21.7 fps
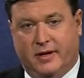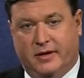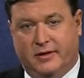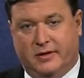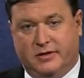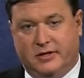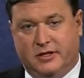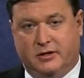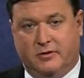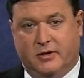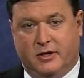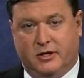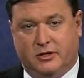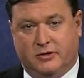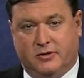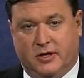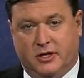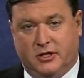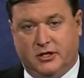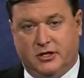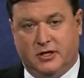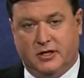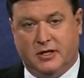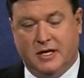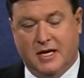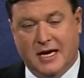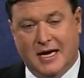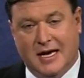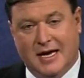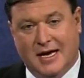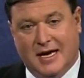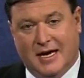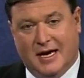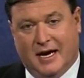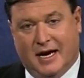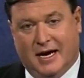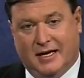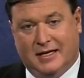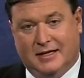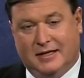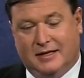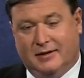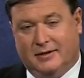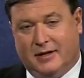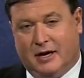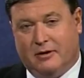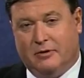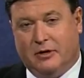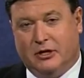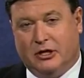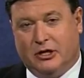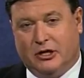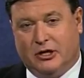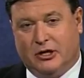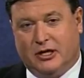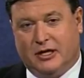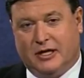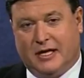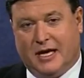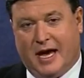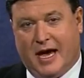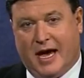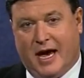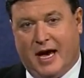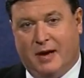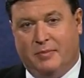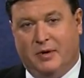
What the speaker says: the sequestration deal that we currently had.